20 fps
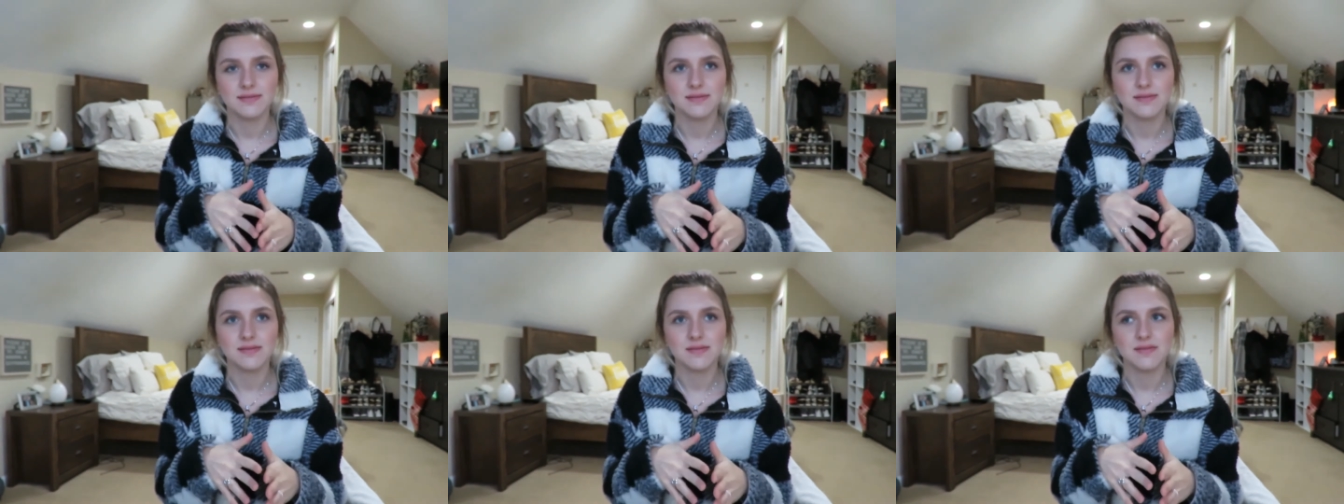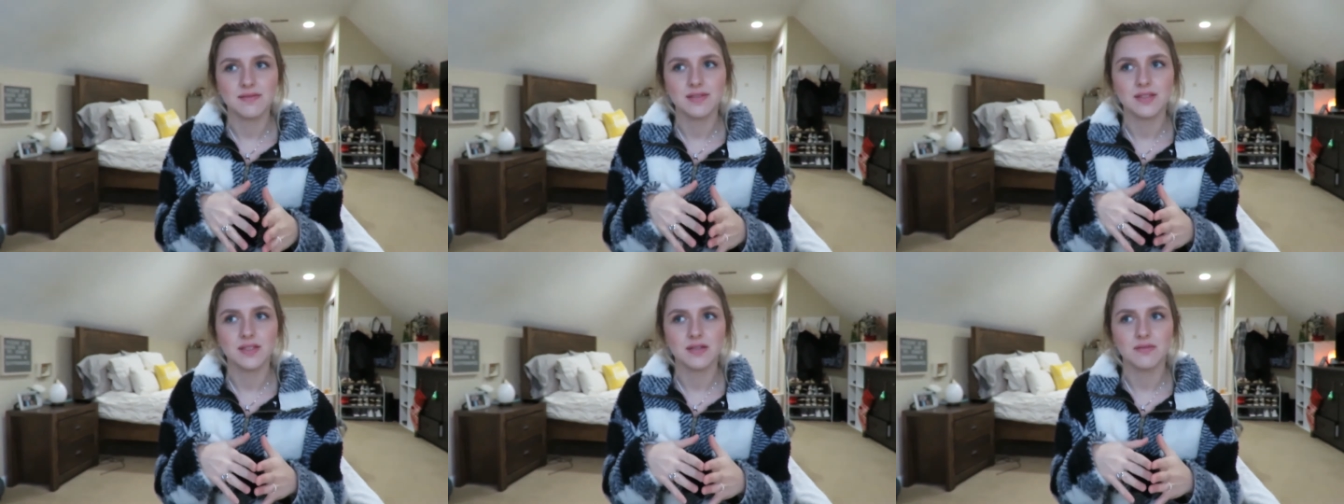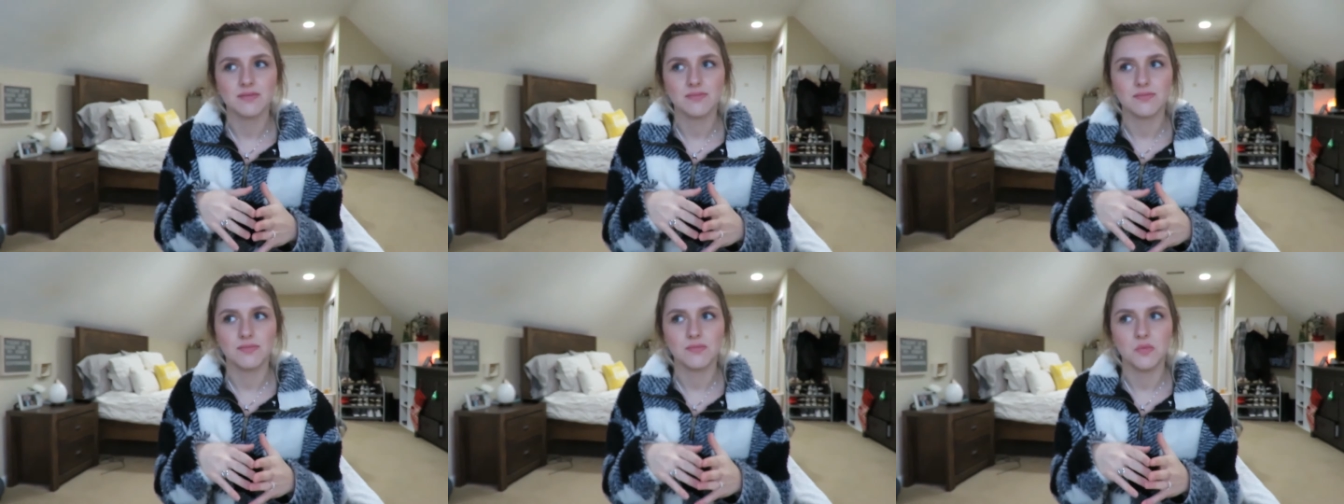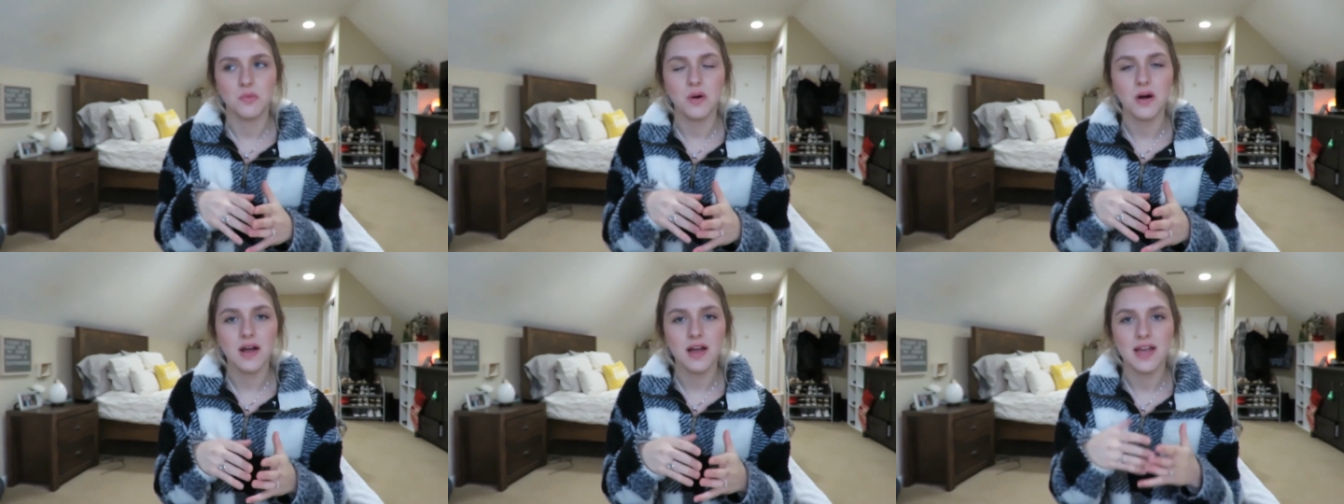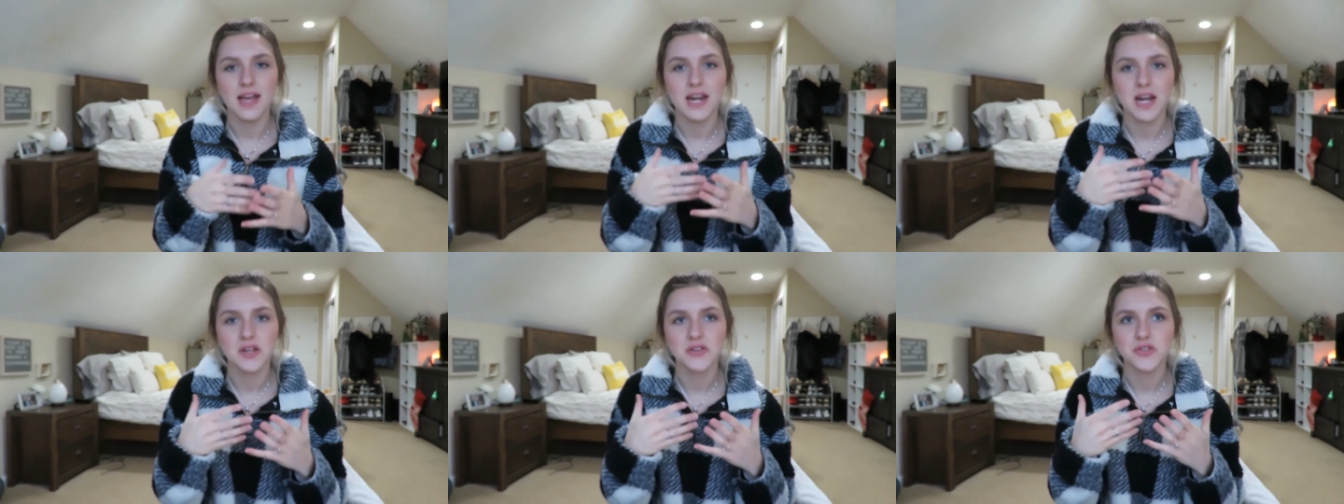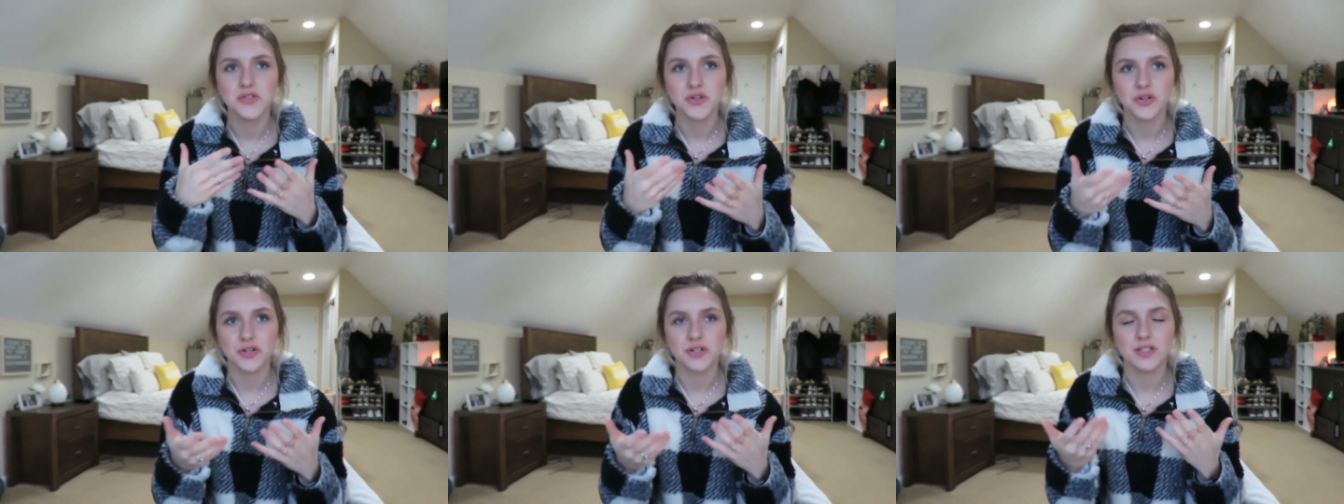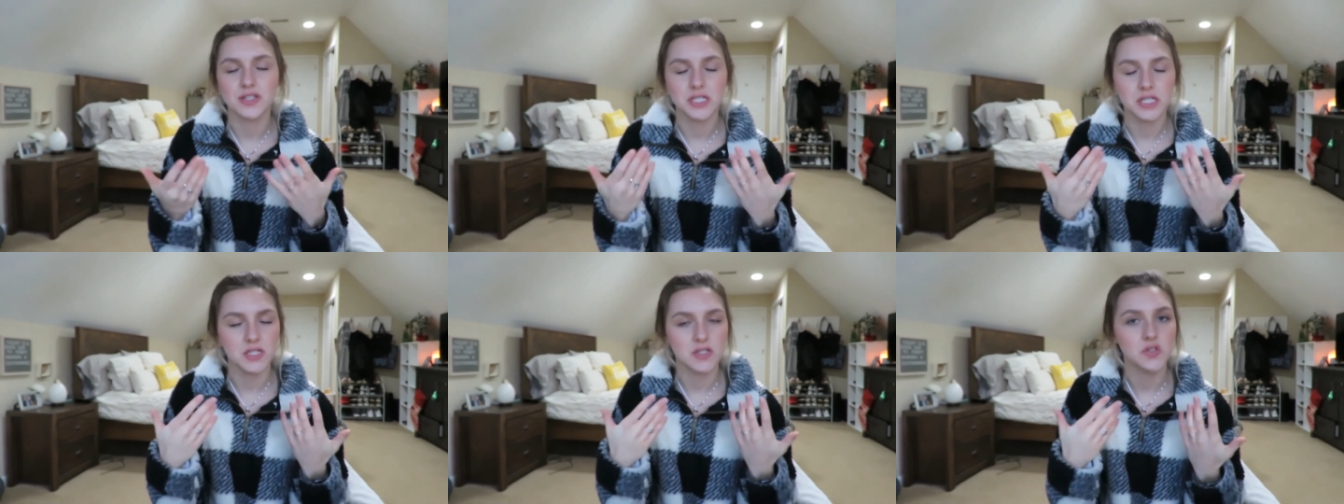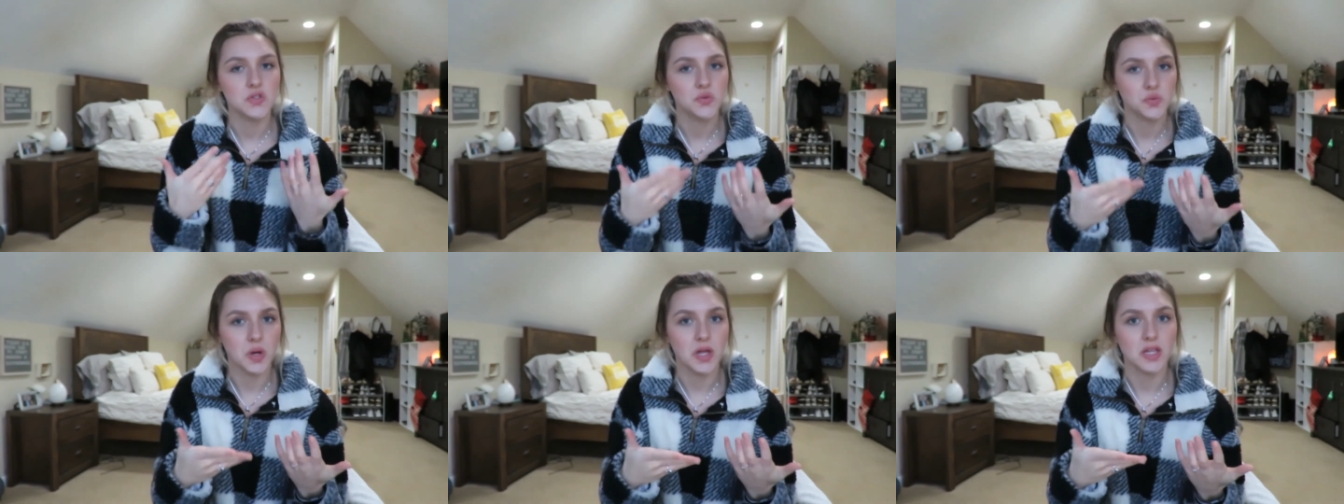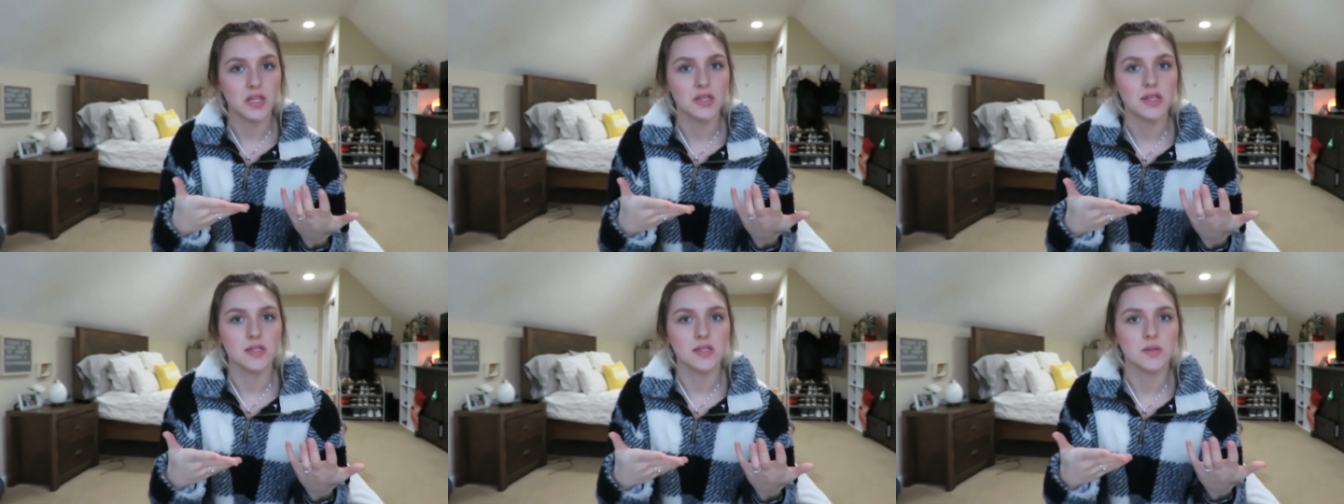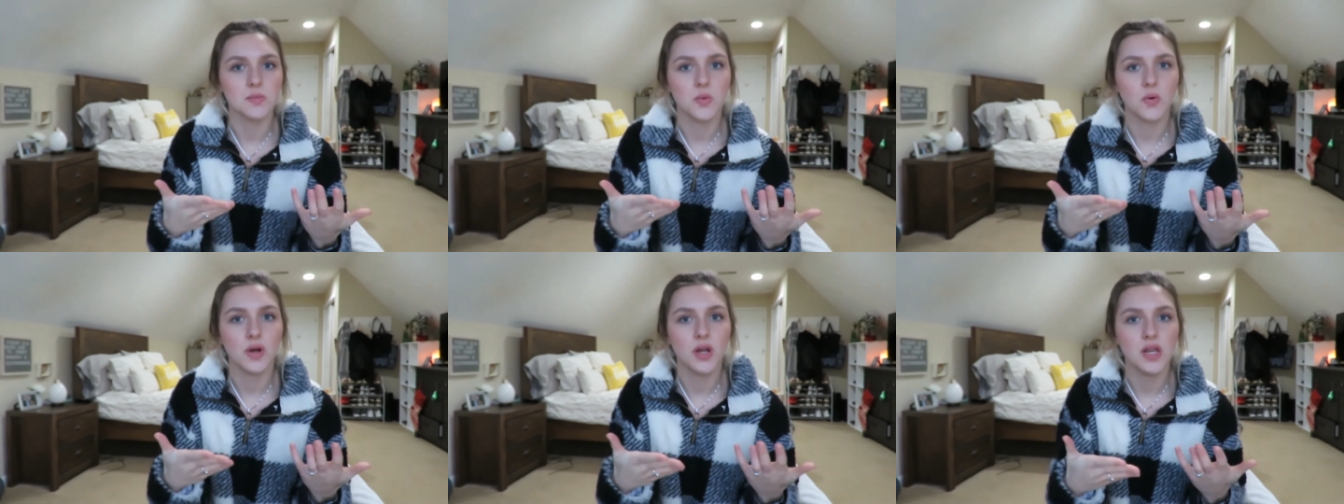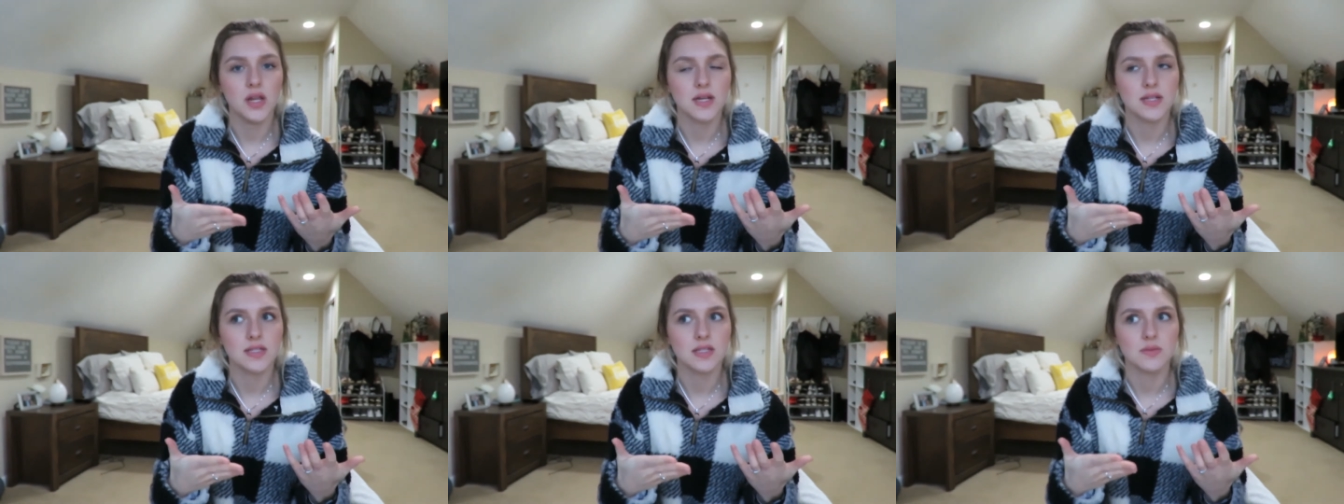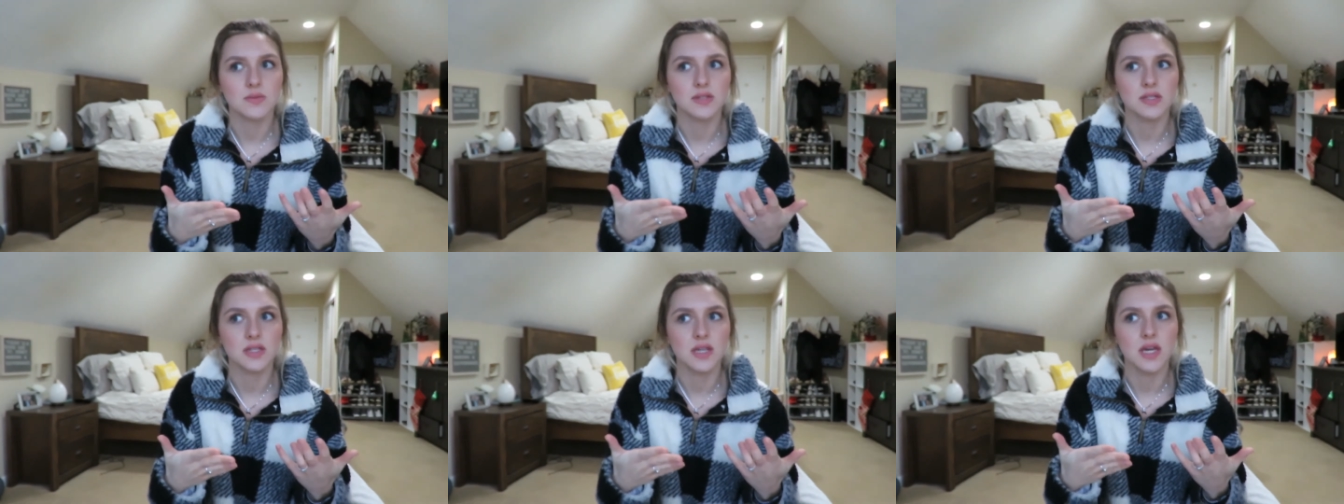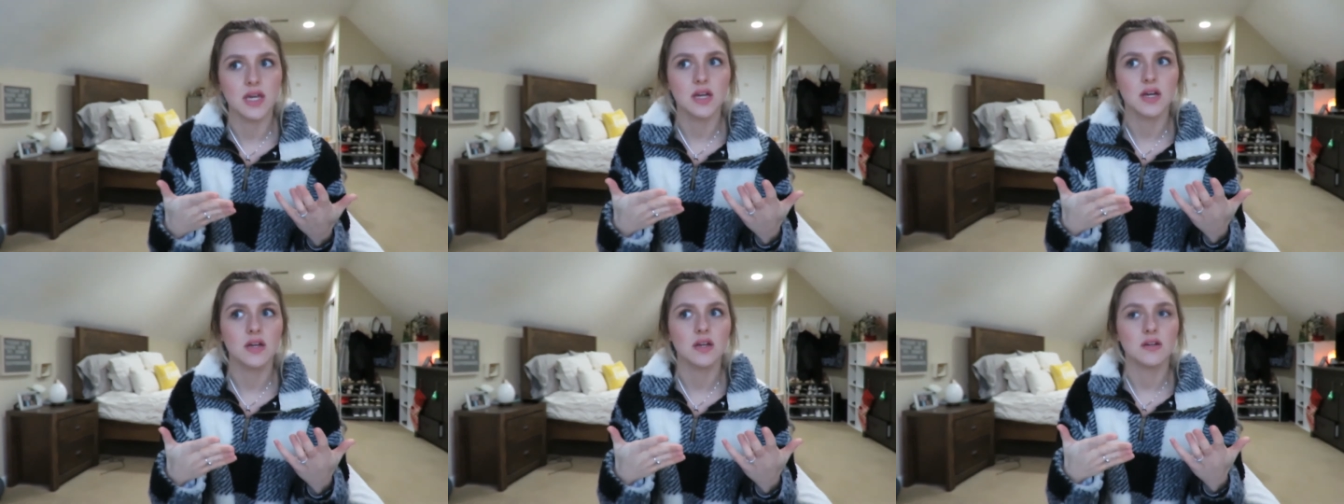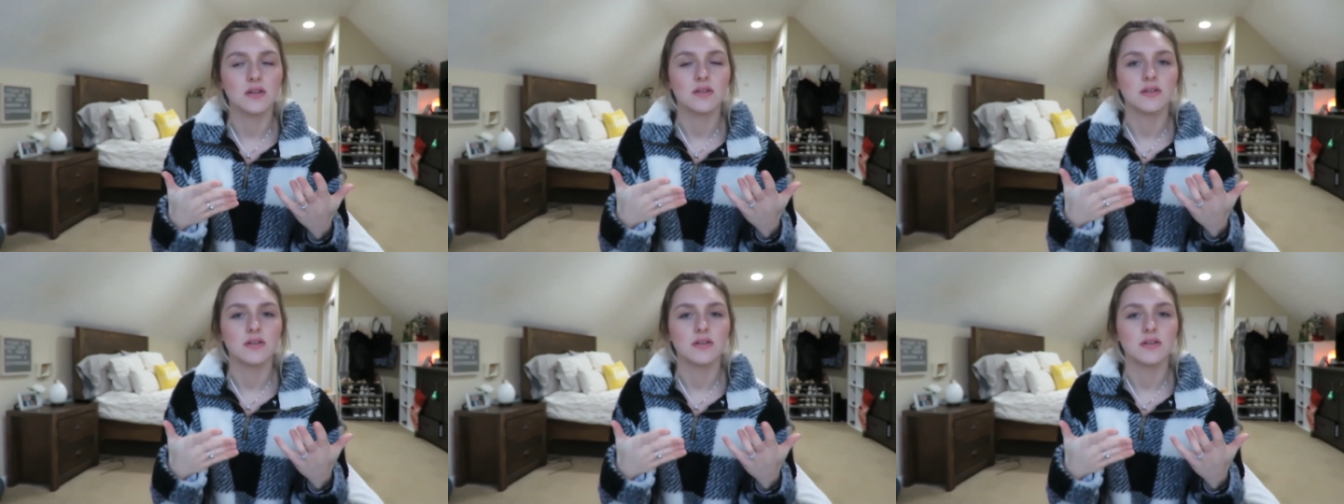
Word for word: And I was like, what? And I started to like sweat at this point because I was like,